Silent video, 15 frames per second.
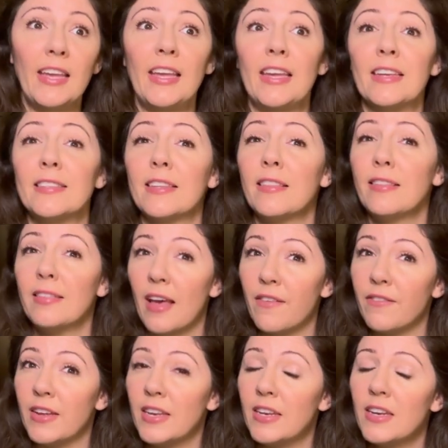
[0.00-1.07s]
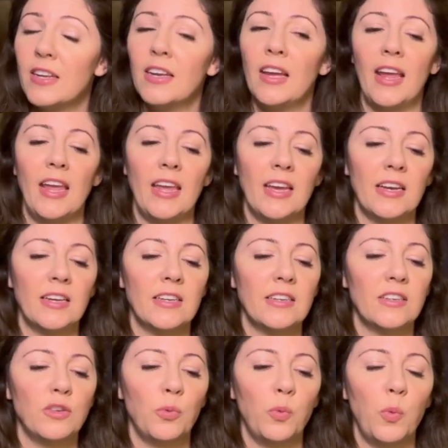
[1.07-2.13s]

He is 11 and